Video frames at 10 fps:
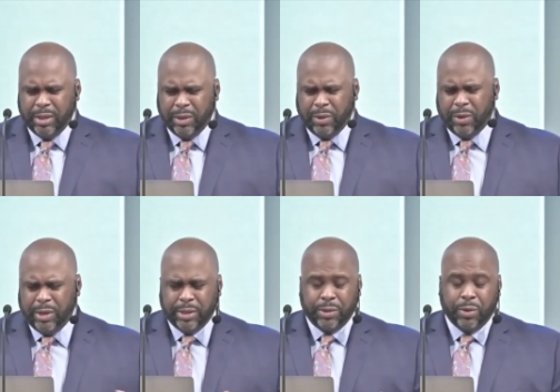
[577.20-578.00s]
Lord,
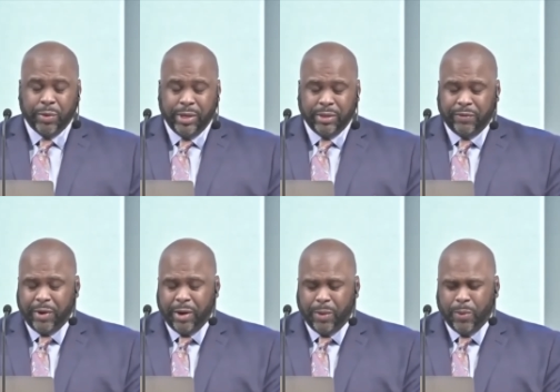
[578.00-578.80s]
there's no reason for
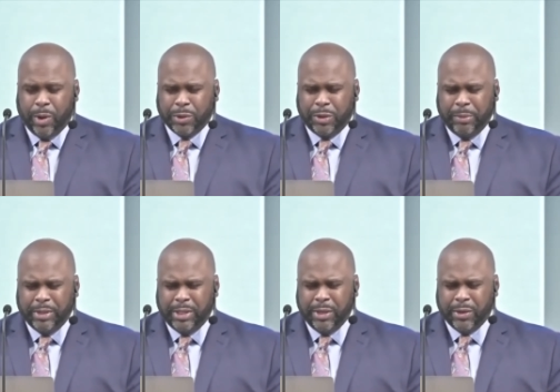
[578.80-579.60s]
Eric Walsh to be
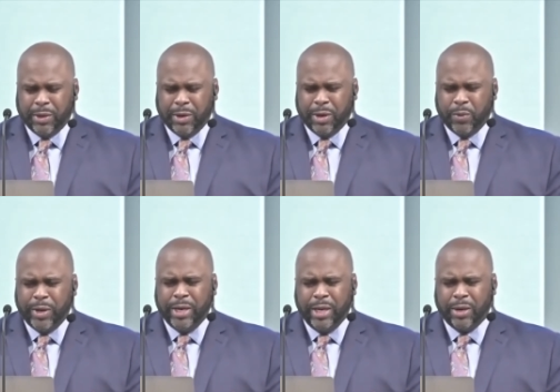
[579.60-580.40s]
seen or heard.
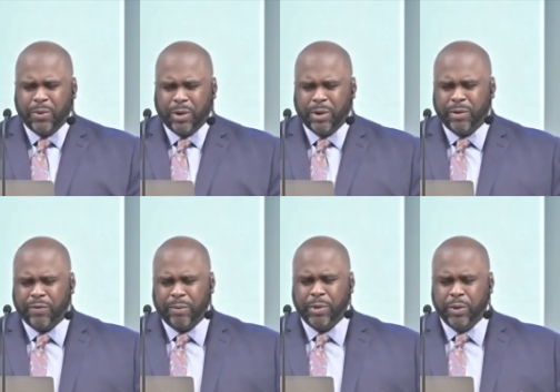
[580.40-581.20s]
We need a word
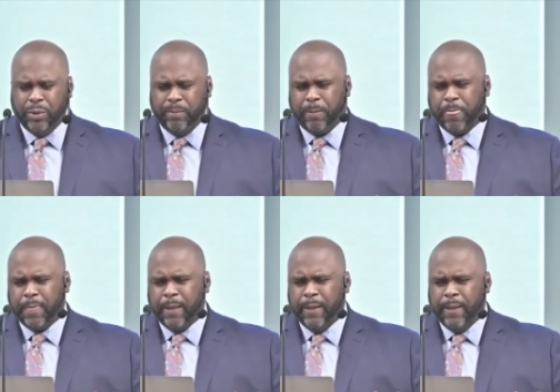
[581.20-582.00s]
from you.
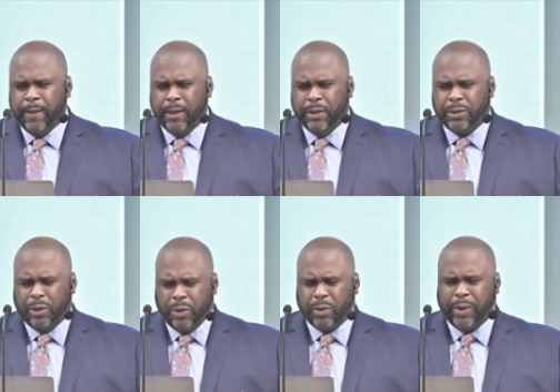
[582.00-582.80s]
So,
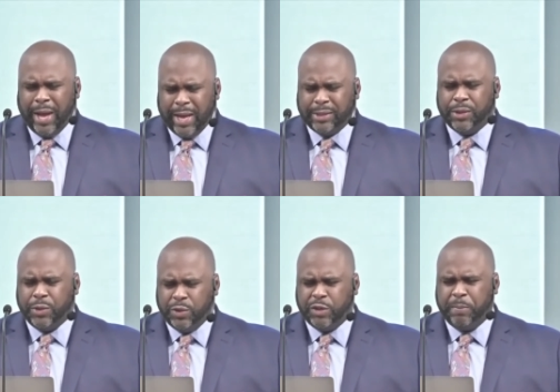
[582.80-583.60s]
Lord, we ask that
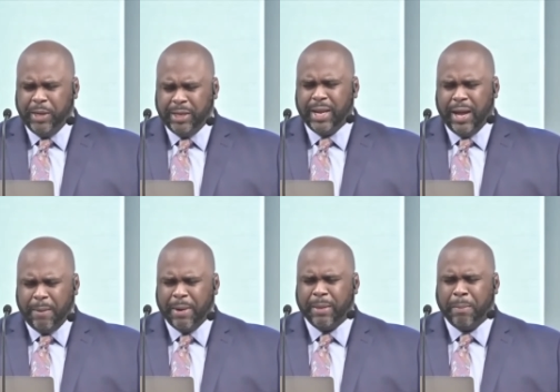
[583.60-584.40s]
you speak now
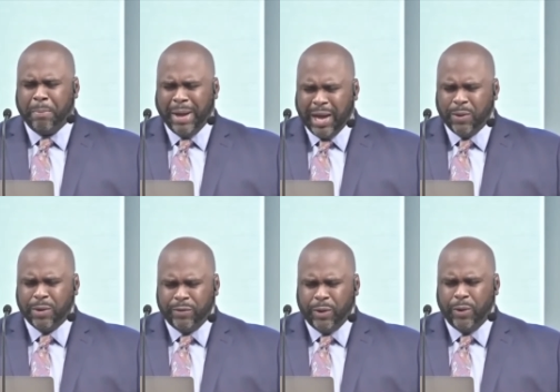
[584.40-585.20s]
by the
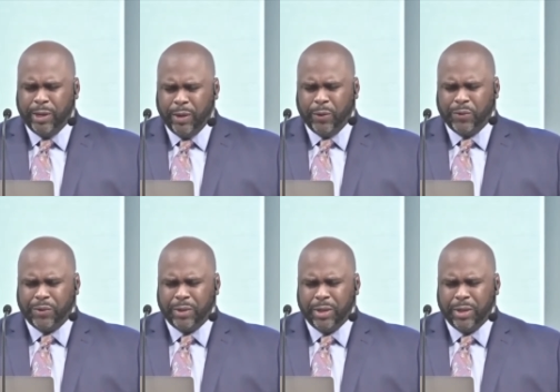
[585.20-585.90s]
power of the Holy Ghost.